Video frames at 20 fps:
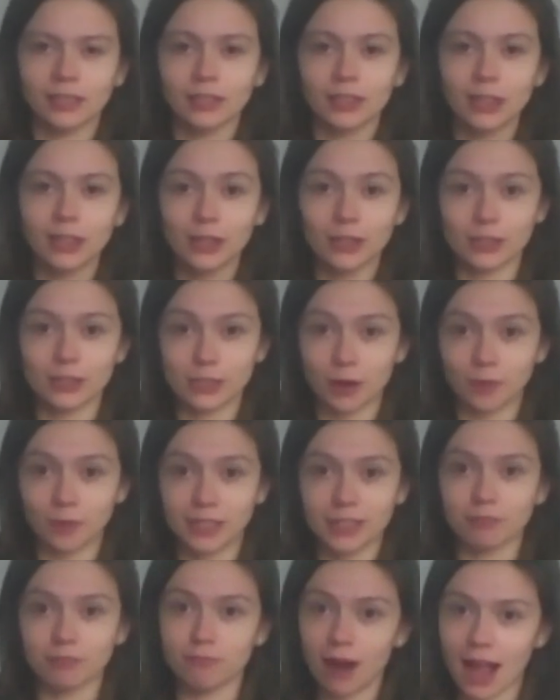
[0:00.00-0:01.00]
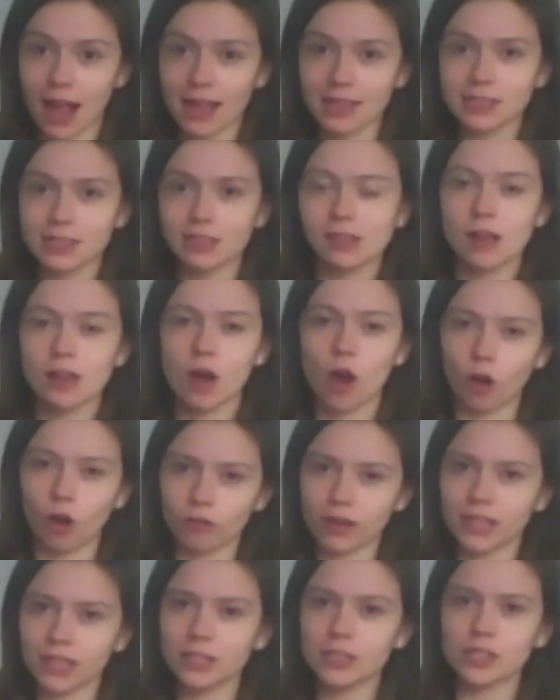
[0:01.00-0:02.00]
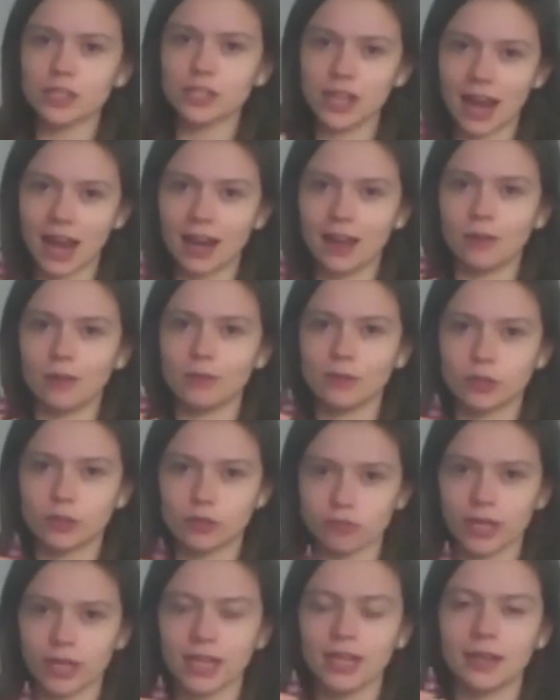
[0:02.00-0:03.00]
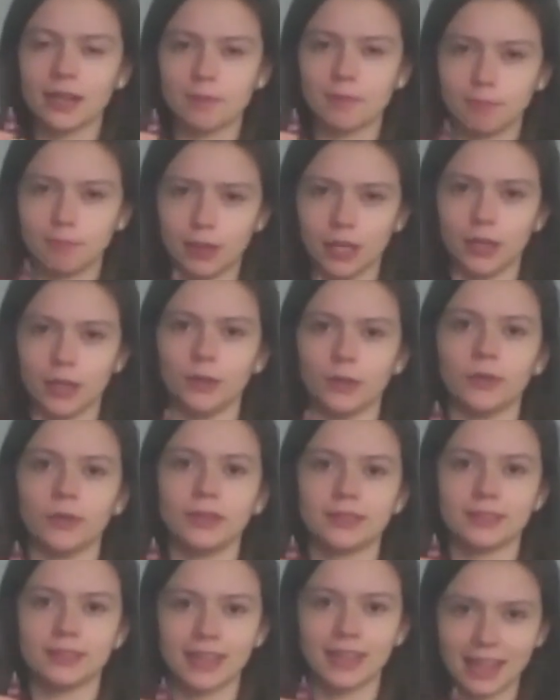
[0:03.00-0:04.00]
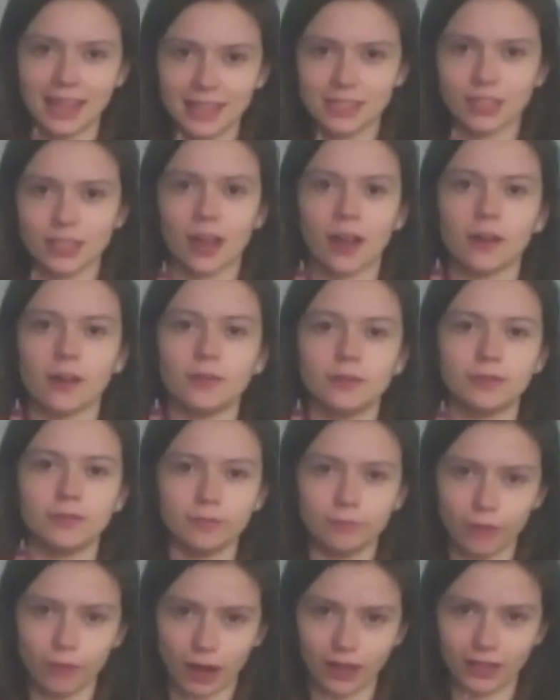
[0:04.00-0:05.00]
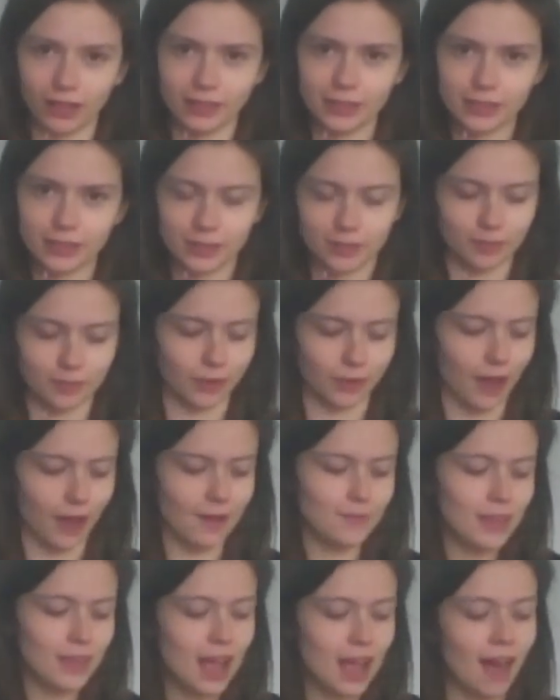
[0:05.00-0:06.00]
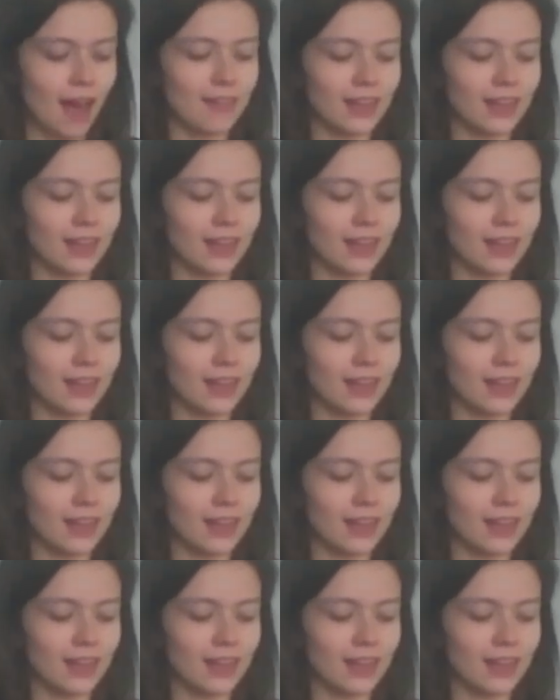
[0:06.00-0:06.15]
Good, so it's red, orange, yellow, green, blue, indigo, violet, okay? And